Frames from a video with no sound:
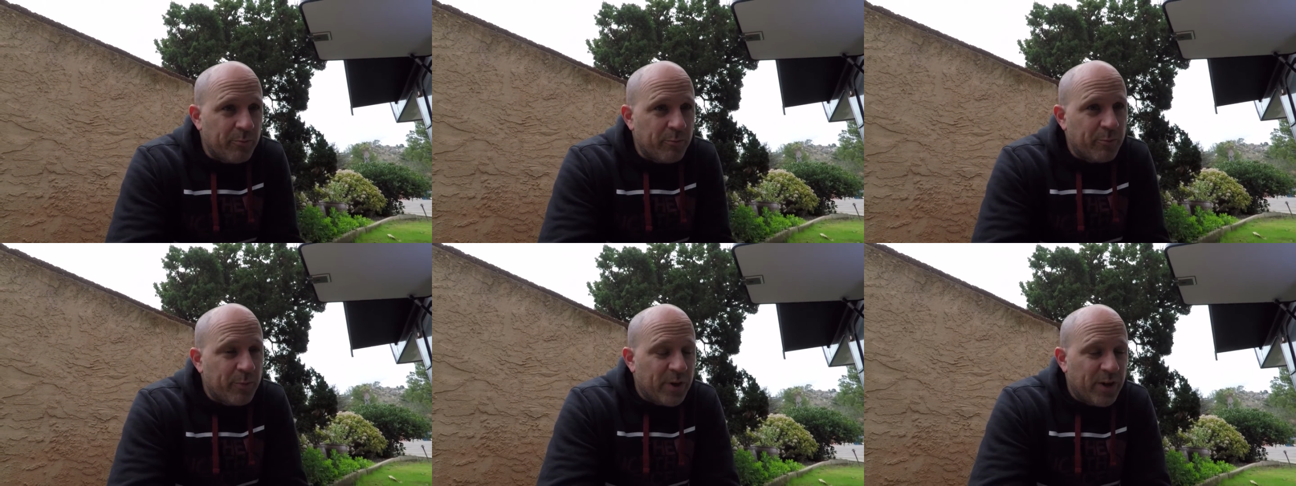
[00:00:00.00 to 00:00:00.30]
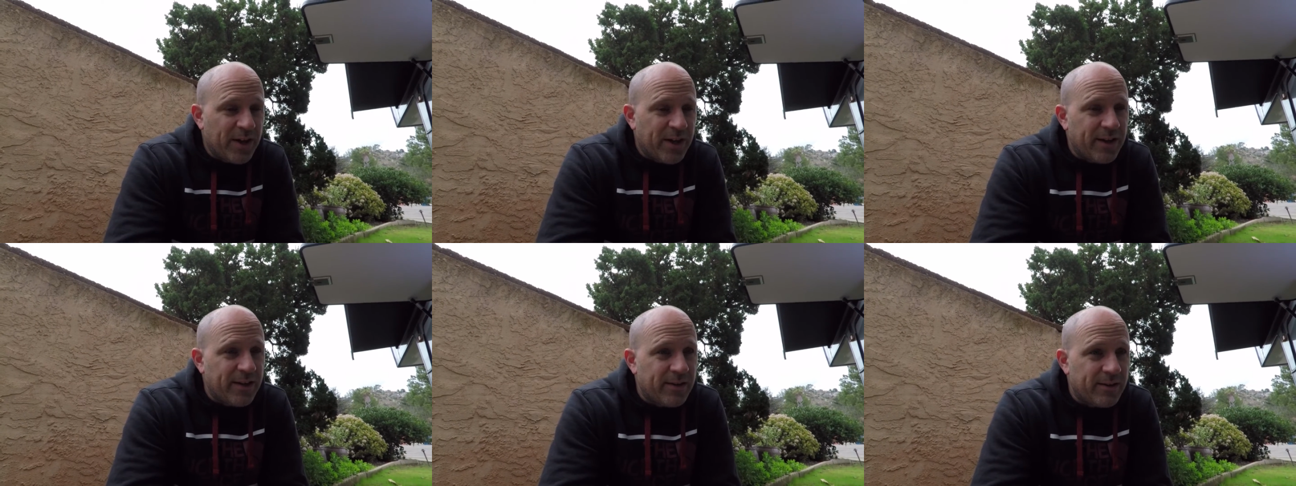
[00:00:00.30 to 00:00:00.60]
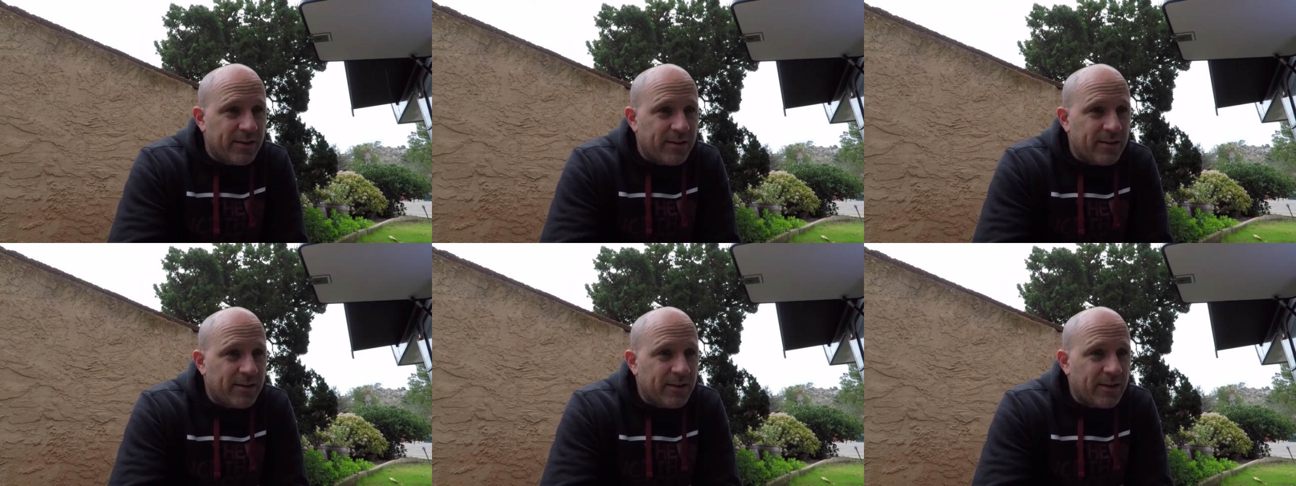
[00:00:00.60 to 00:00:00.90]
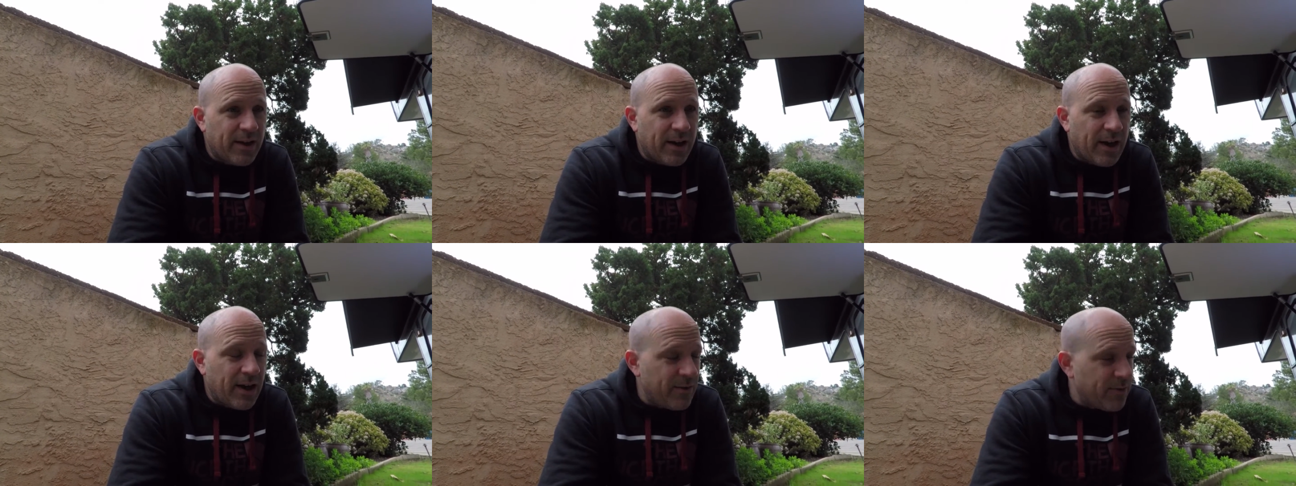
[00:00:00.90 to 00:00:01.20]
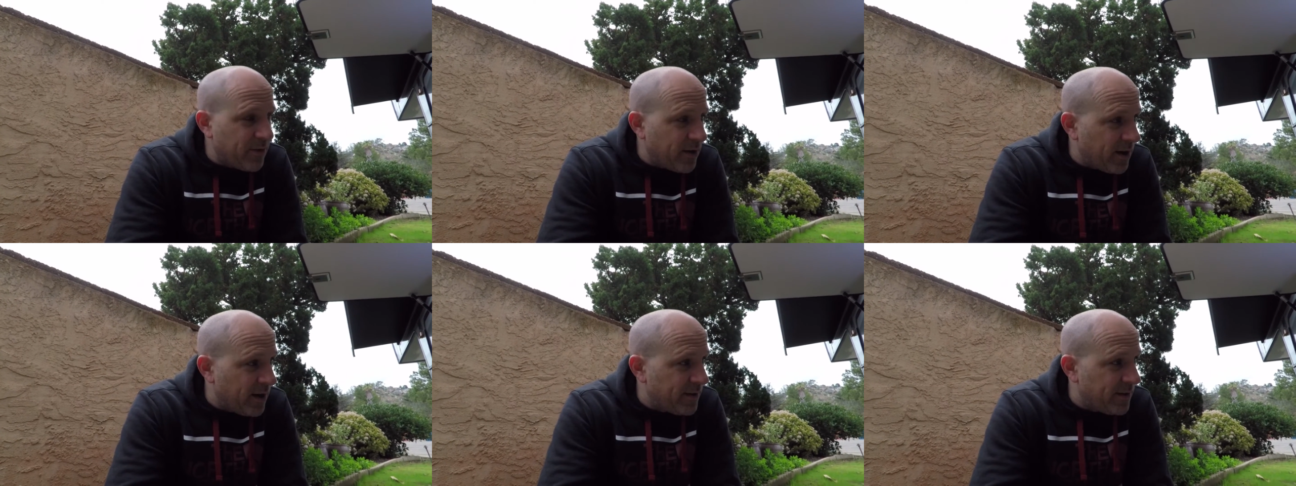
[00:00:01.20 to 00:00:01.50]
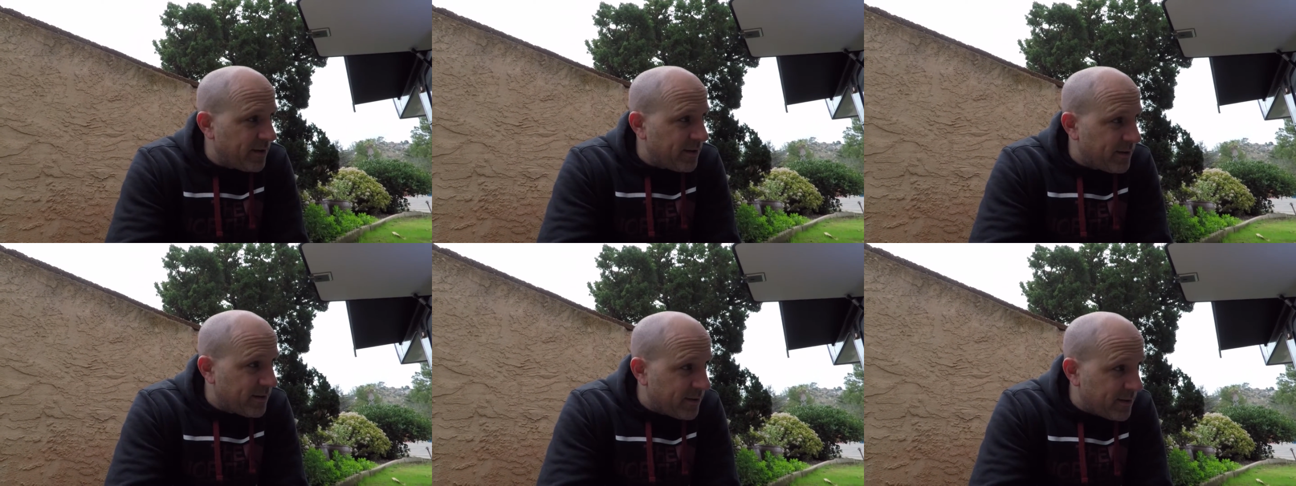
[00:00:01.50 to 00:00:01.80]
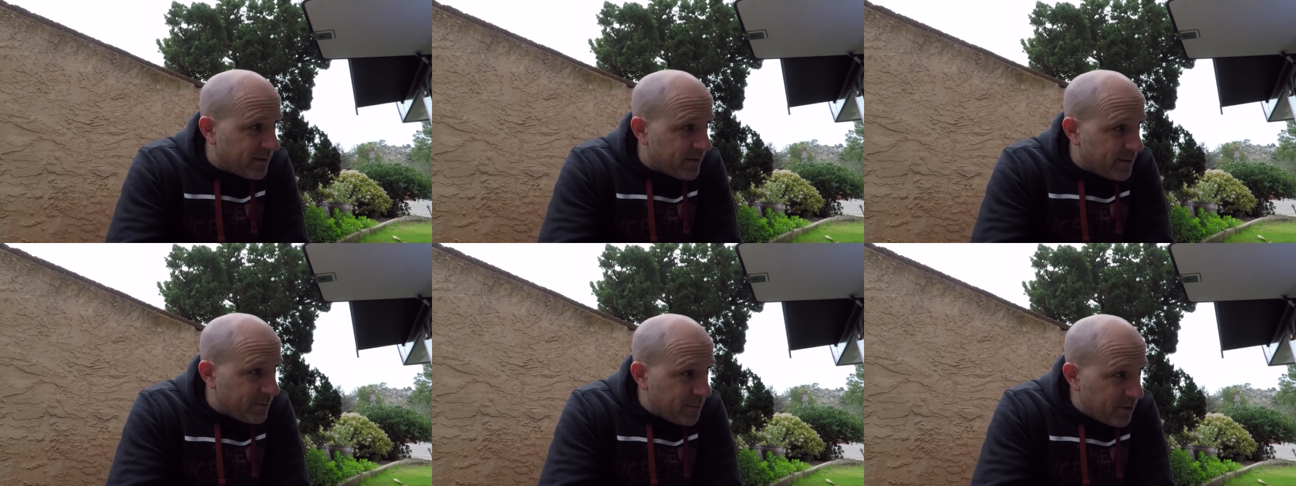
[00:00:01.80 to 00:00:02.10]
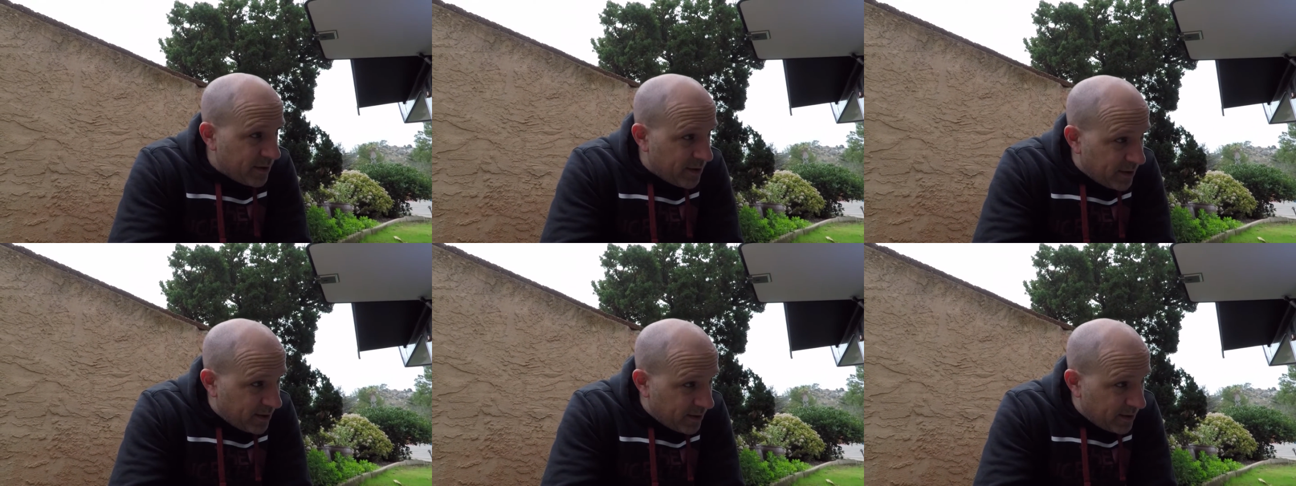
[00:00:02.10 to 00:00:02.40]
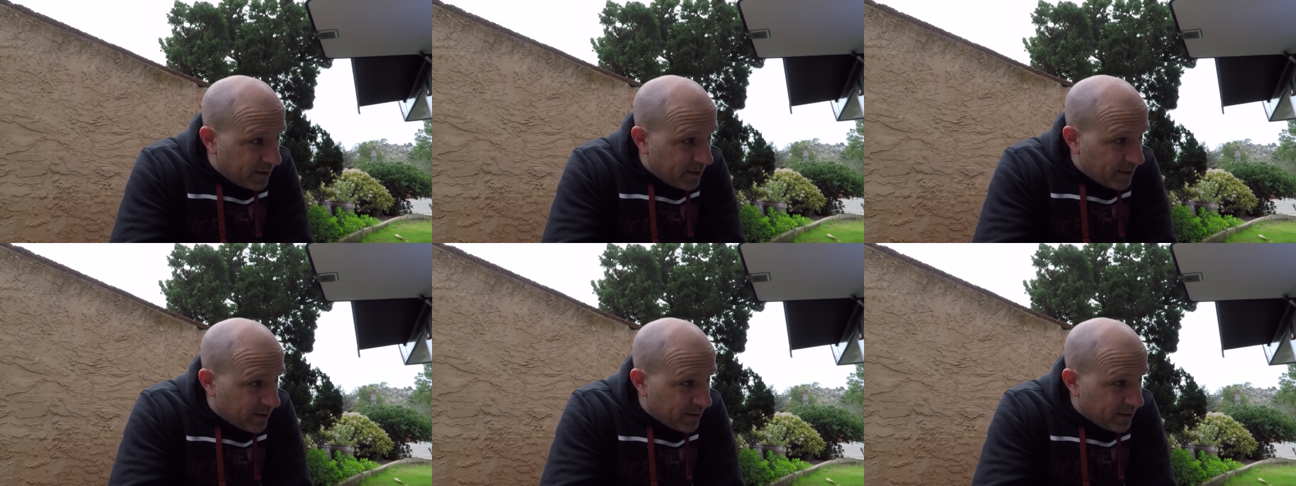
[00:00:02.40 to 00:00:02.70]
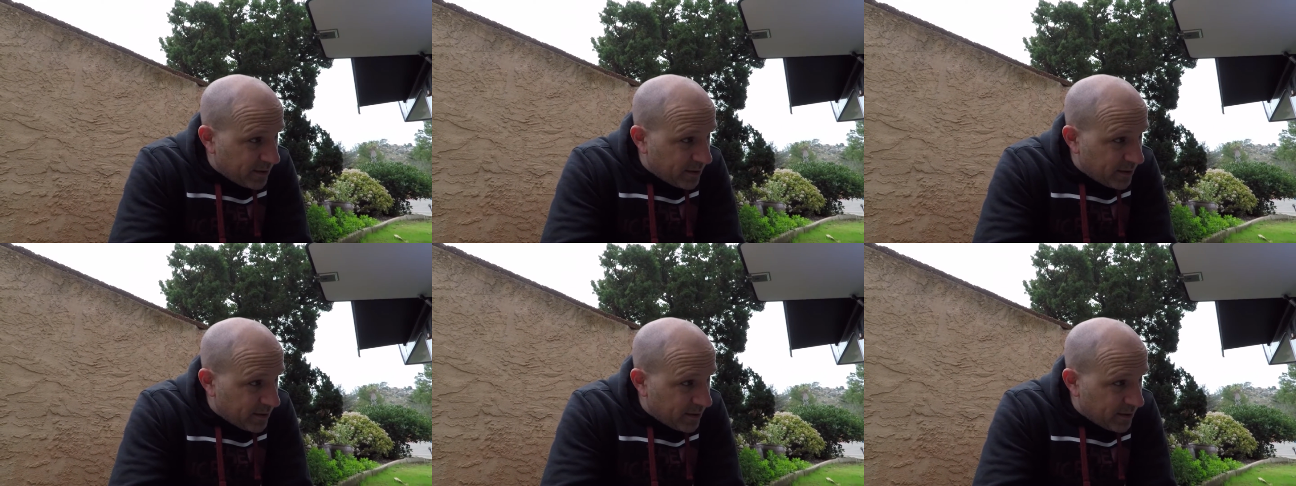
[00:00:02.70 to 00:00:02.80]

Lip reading: But I find this to be